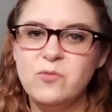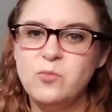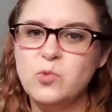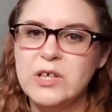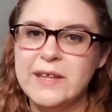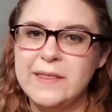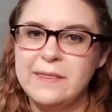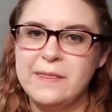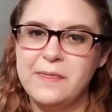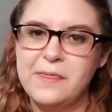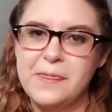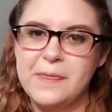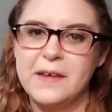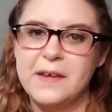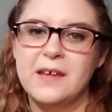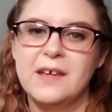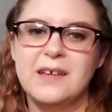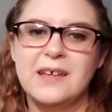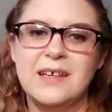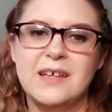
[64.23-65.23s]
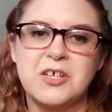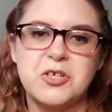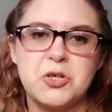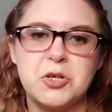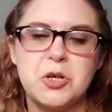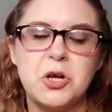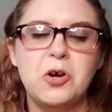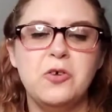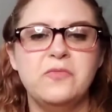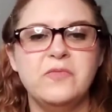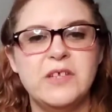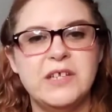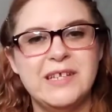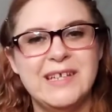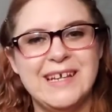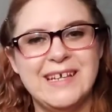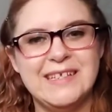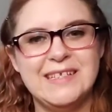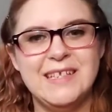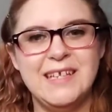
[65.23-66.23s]
with
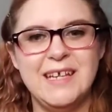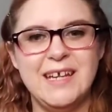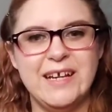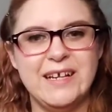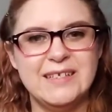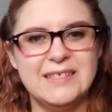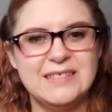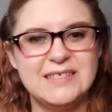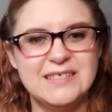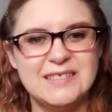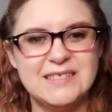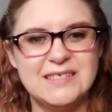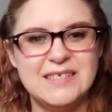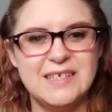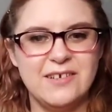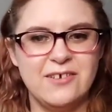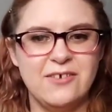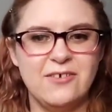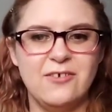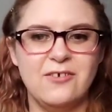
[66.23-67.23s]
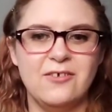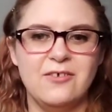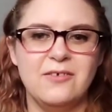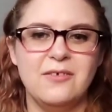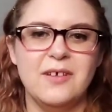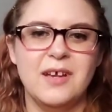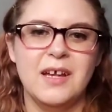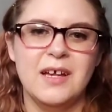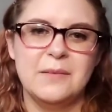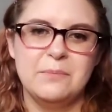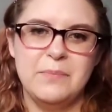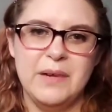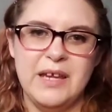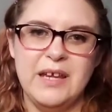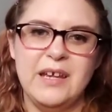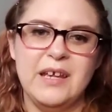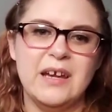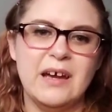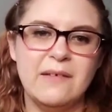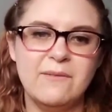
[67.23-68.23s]
COVID-19 still
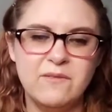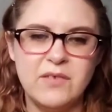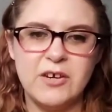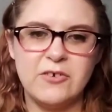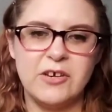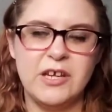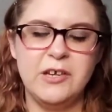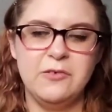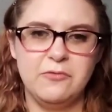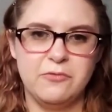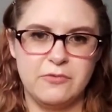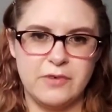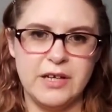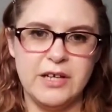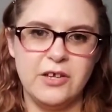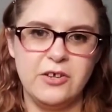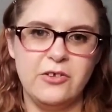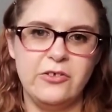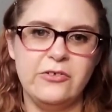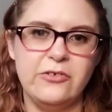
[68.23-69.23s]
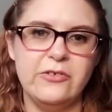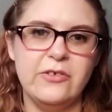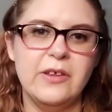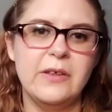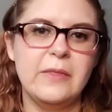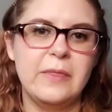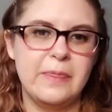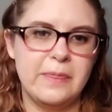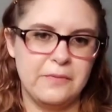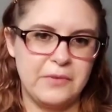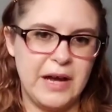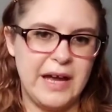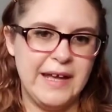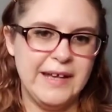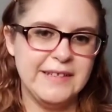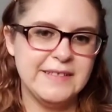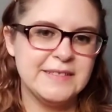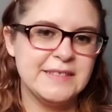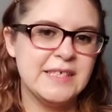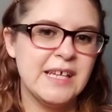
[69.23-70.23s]
being a very real
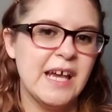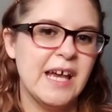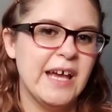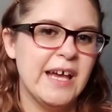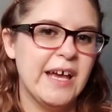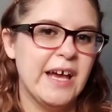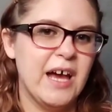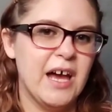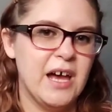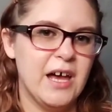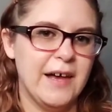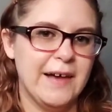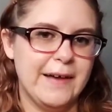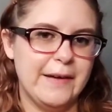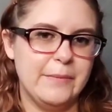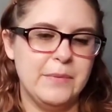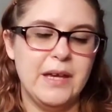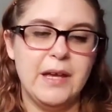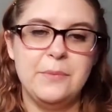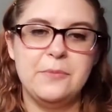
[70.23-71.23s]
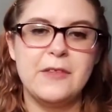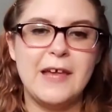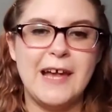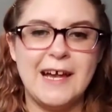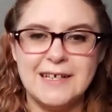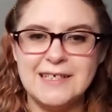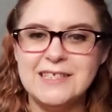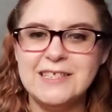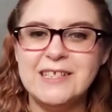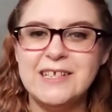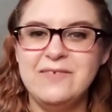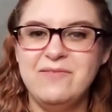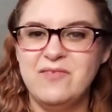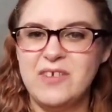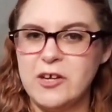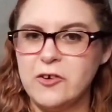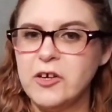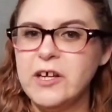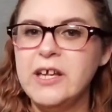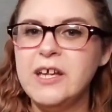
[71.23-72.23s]
threat, it's actually
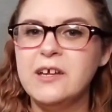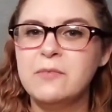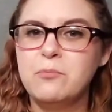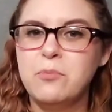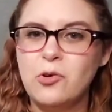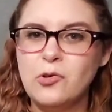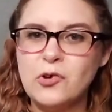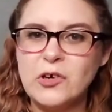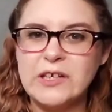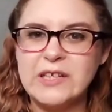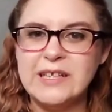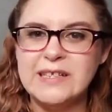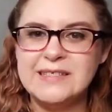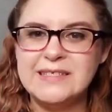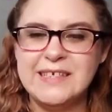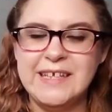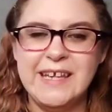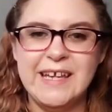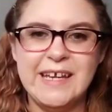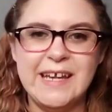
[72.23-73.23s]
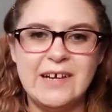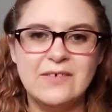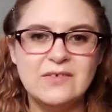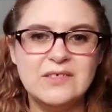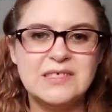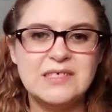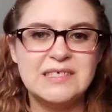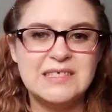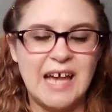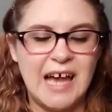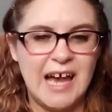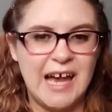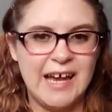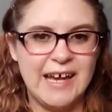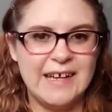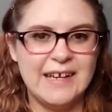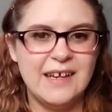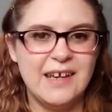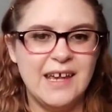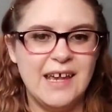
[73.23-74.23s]
very important to get
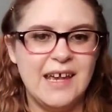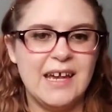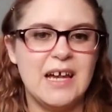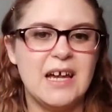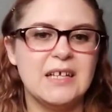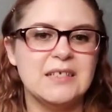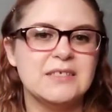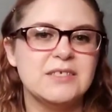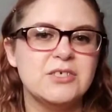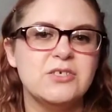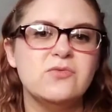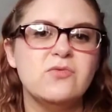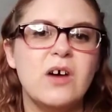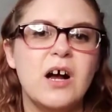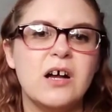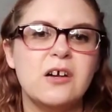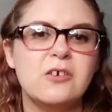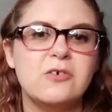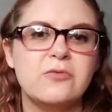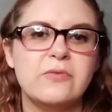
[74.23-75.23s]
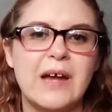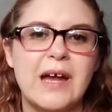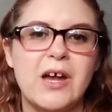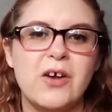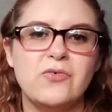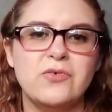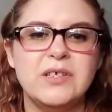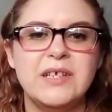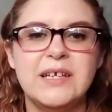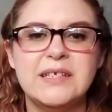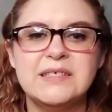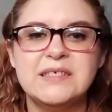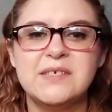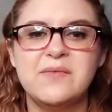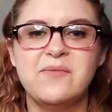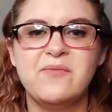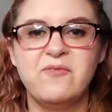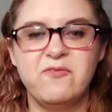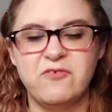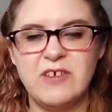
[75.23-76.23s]
outside and to walk around, get
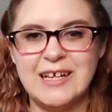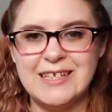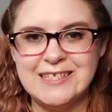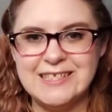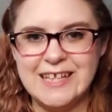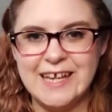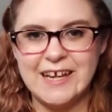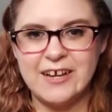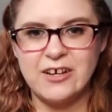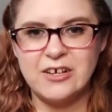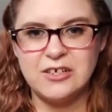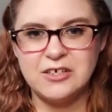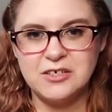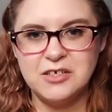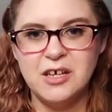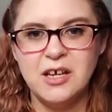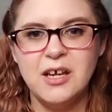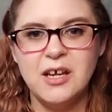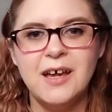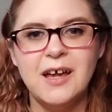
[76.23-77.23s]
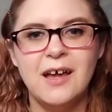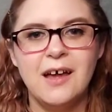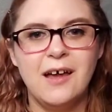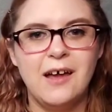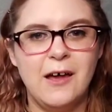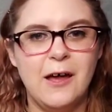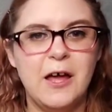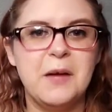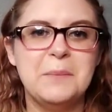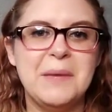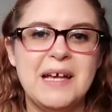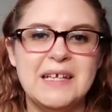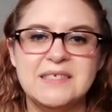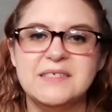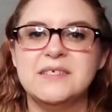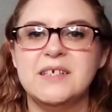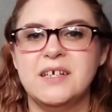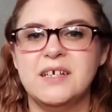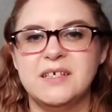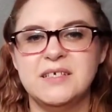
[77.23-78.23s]
some fresh air,
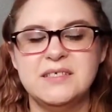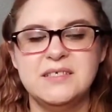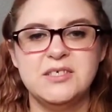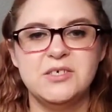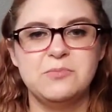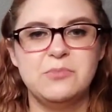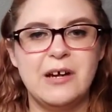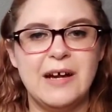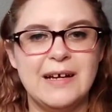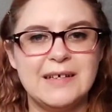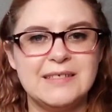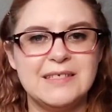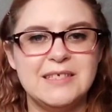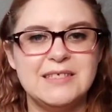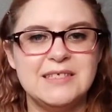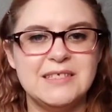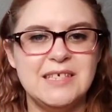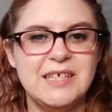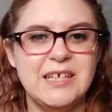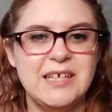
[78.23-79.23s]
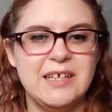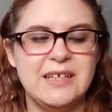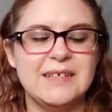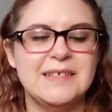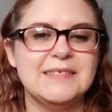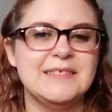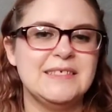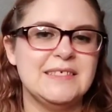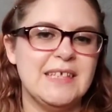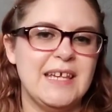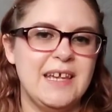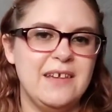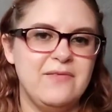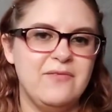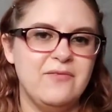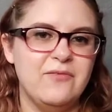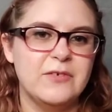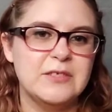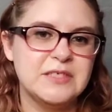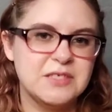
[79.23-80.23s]
as long as you're practicing safe
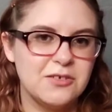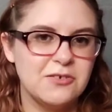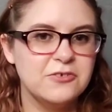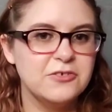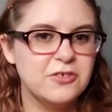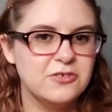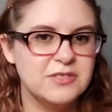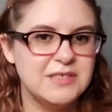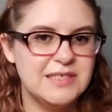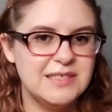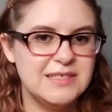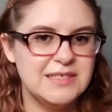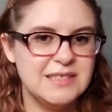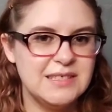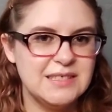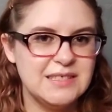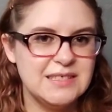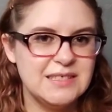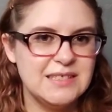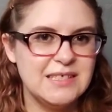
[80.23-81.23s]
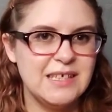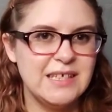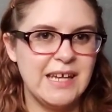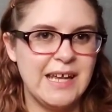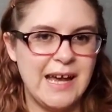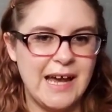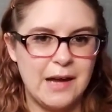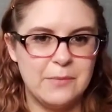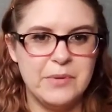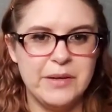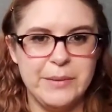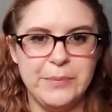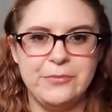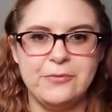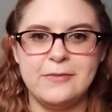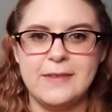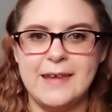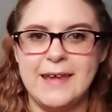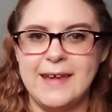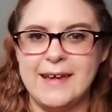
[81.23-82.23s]
social distancing
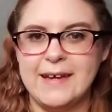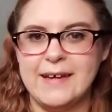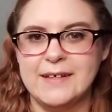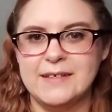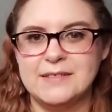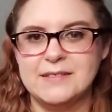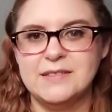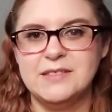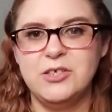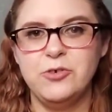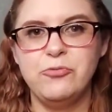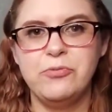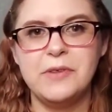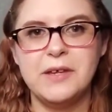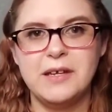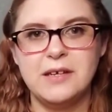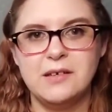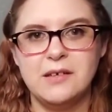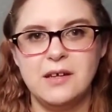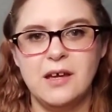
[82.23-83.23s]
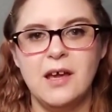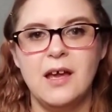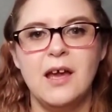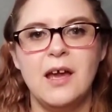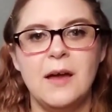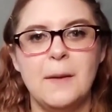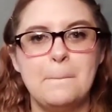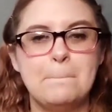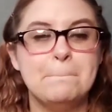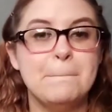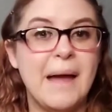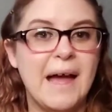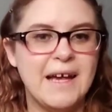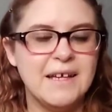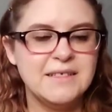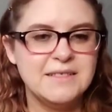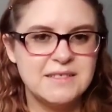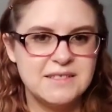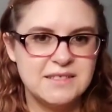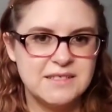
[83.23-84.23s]
habits and using
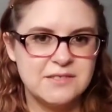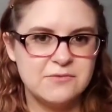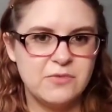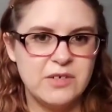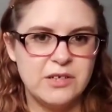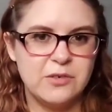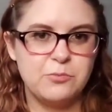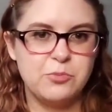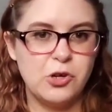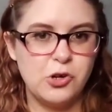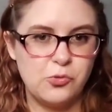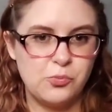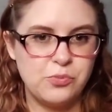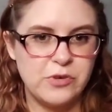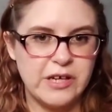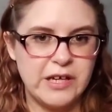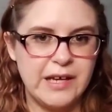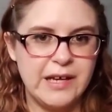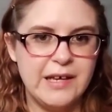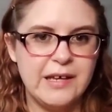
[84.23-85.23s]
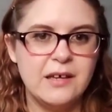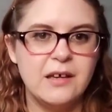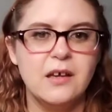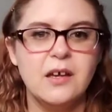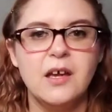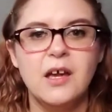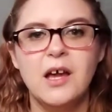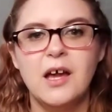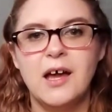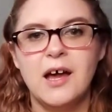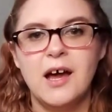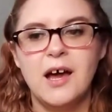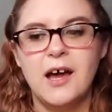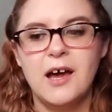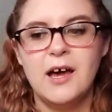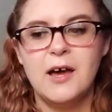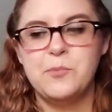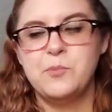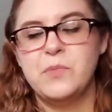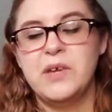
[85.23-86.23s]
masks when appropriate.
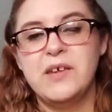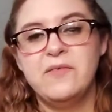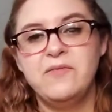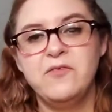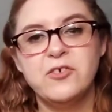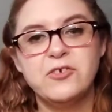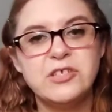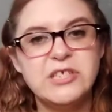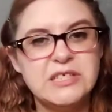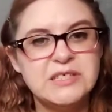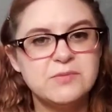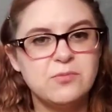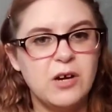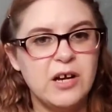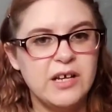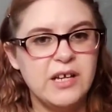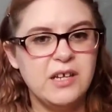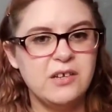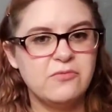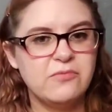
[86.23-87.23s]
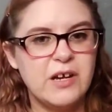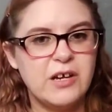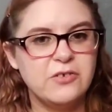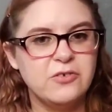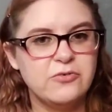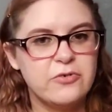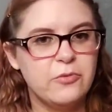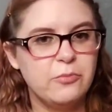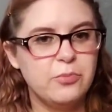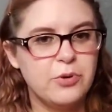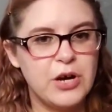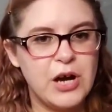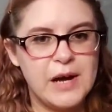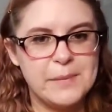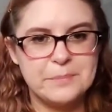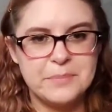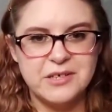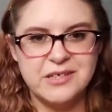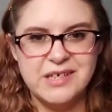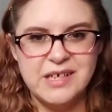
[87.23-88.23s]
If you're just walking around your own
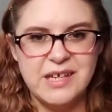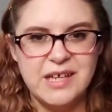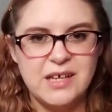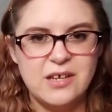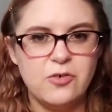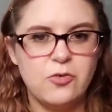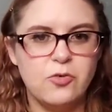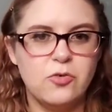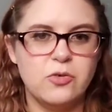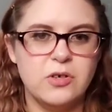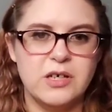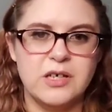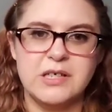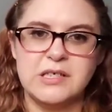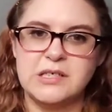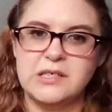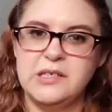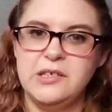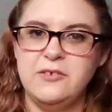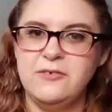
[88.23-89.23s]
property or